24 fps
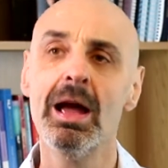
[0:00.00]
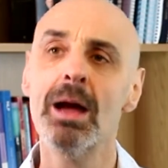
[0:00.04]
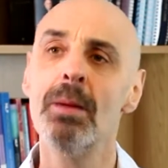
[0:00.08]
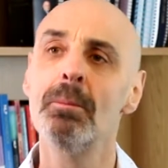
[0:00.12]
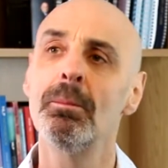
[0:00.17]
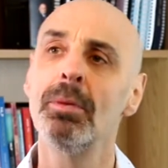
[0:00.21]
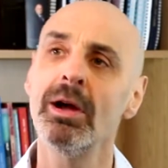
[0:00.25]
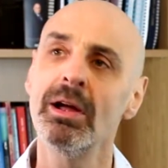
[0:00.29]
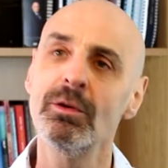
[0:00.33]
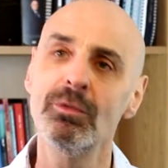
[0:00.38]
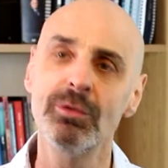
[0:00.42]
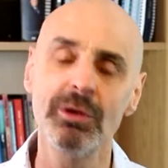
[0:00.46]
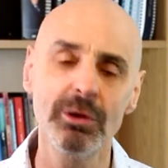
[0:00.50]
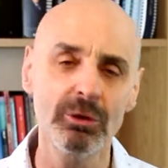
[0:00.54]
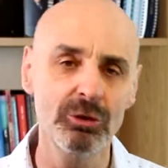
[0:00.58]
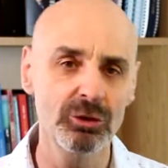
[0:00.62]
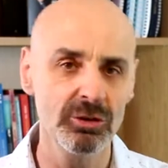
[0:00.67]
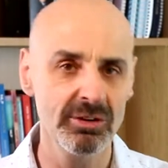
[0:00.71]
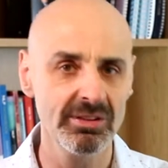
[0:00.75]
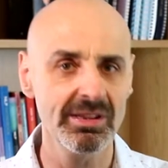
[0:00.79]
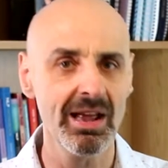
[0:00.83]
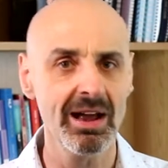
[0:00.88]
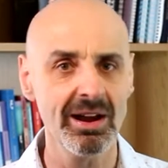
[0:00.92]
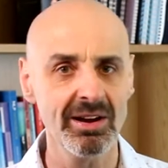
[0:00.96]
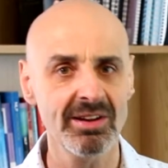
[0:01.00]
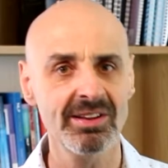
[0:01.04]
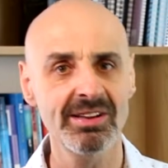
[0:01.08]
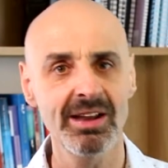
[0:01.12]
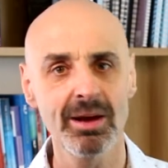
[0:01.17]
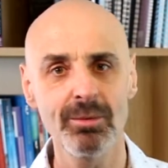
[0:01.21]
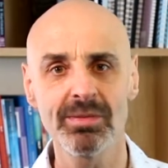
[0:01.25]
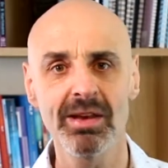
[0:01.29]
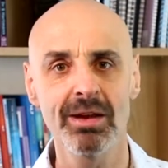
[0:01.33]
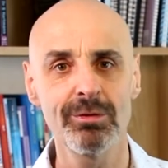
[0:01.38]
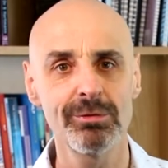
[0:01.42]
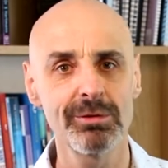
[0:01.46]
but if you just
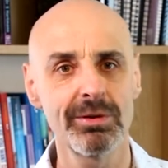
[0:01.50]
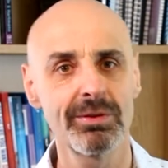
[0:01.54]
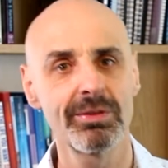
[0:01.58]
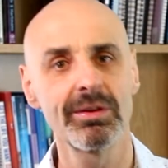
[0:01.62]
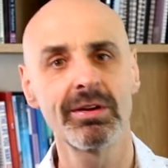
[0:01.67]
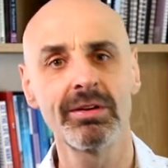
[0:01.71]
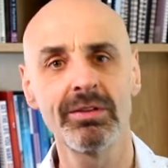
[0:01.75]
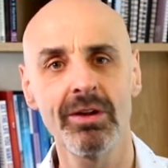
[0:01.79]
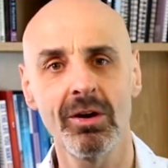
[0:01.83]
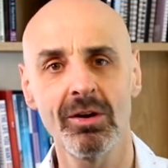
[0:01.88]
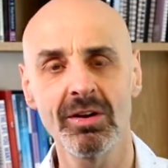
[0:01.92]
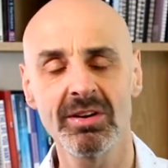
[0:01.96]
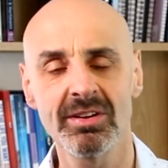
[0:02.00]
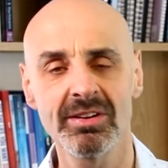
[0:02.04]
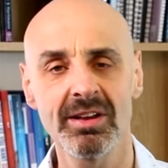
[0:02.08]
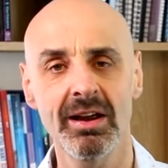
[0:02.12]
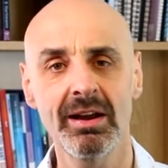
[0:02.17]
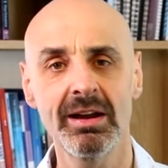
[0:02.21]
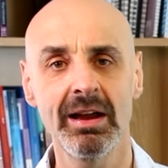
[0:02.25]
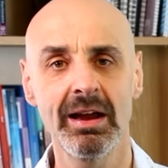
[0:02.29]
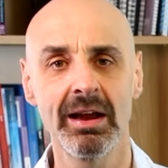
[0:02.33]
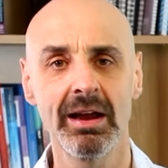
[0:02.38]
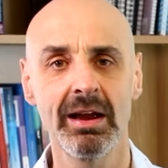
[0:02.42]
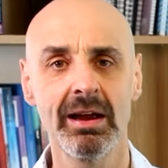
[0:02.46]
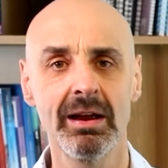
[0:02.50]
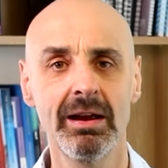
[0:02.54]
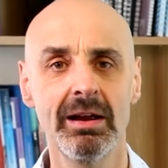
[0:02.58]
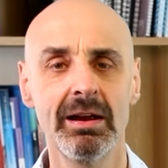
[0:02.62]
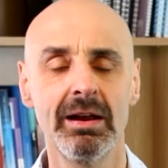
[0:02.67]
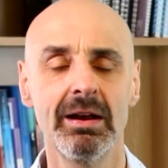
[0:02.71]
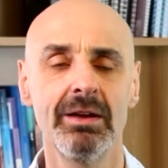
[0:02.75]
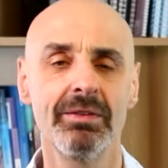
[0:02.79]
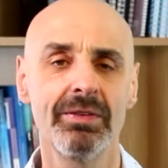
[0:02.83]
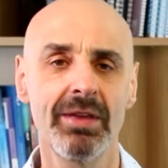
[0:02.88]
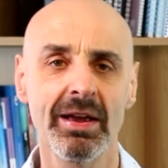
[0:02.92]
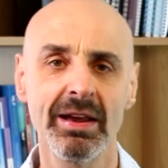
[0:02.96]
accept everything that I say here,
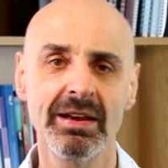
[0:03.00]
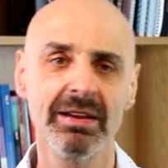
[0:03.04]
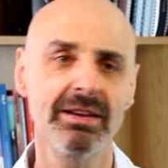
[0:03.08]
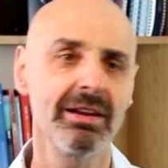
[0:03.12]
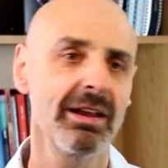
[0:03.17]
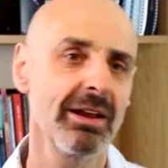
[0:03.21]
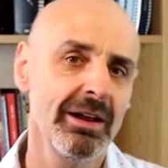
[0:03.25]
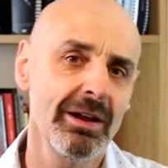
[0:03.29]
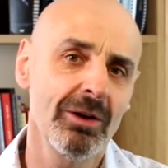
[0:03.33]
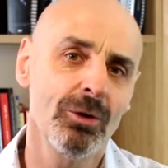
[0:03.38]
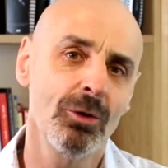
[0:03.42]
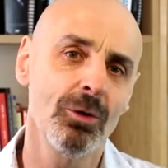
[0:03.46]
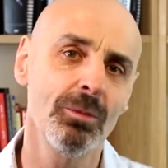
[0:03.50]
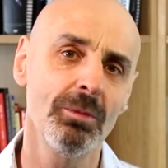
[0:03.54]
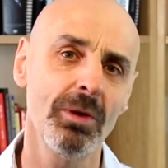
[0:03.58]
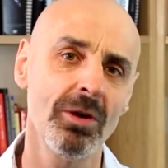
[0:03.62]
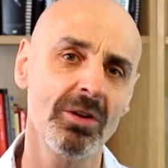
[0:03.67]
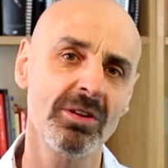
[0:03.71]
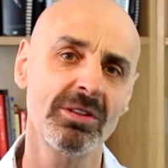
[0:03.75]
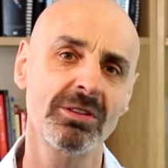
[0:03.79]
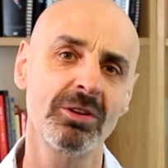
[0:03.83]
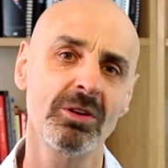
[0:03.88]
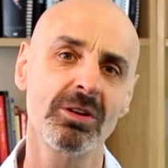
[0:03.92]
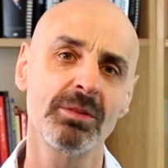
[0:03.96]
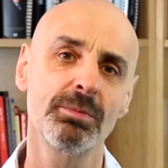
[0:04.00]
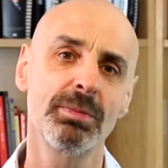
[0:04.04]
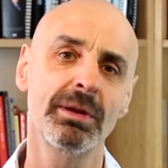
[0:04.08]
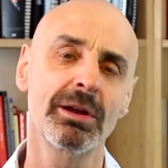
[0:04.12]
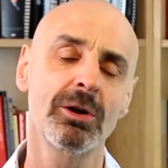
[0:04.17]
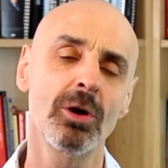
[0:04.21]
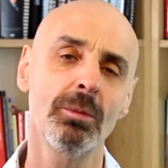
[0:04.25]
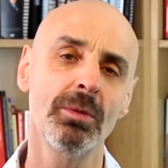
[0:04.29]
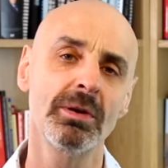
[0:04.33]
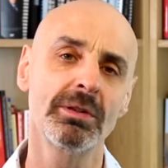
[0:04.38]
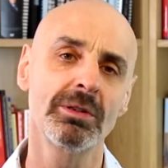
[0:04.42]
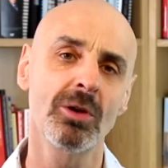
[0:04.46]
then it almost does
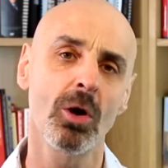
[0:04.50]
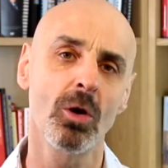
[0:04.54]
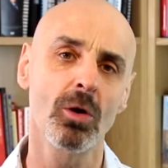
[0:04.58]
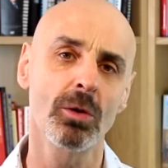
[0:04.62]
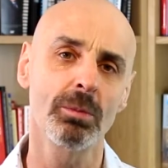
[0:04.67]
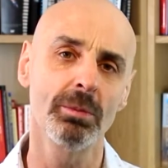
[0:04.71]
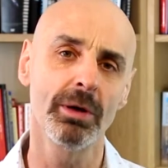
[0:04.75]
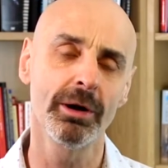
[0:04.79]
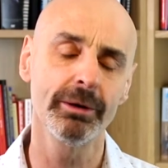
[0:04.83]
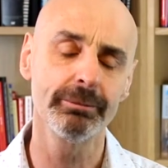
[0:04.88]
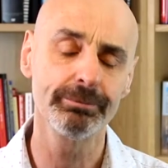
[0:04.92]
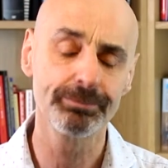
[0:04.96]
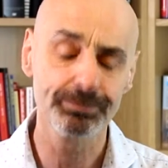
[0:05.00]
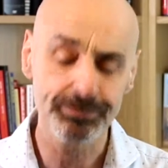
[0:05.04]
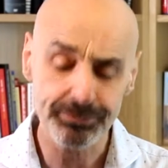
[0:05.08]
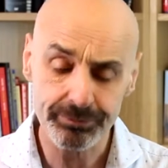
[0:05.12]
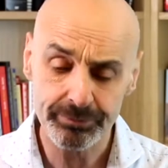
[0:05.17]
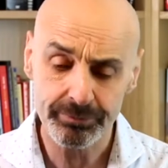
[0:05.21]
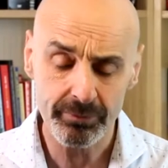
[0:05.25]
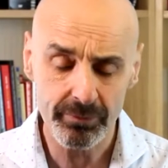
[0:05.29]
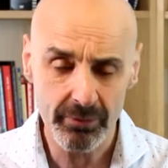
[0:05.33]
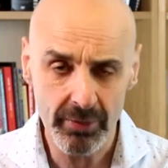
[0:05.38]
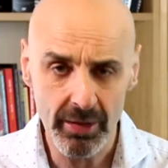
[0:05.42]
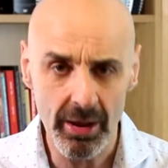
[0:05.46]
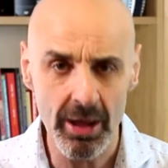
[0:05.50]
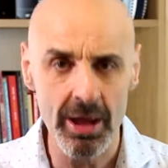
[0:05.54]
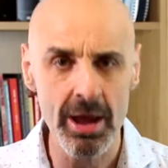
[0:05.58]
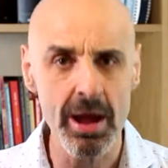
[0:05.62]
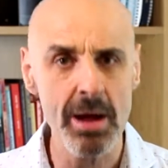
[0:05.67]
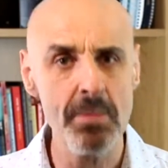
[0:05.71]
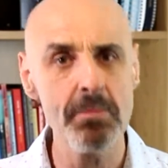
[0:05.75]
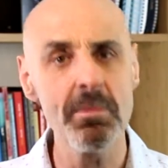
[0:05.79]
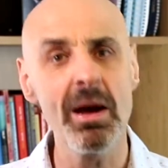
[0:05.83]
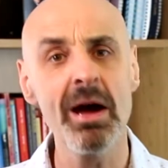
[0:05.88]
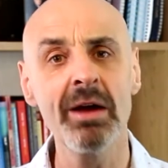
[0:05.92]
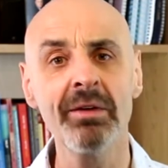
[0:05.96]
become a dogma.
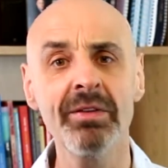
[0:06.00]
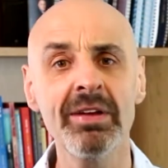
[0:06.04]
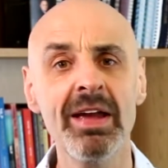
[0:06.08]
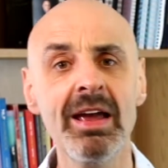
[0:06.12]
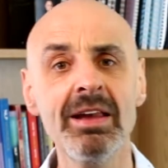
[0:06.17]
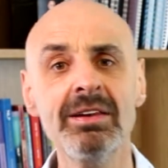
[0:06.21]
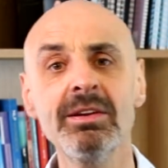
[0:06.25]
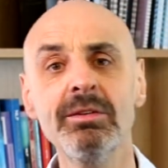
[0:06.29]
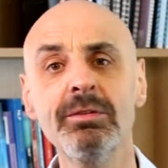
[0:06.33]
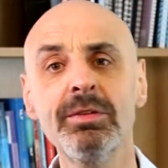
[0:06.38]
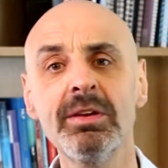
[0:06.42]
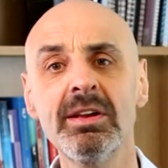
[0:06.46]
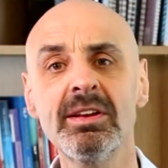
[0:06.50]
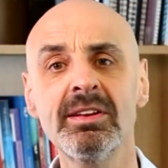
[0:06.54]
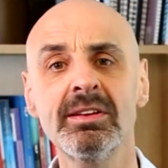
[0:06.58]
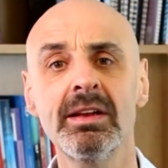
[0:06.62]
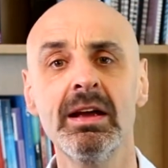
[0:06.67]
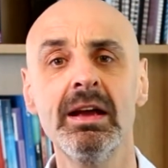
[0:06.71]
At the end of this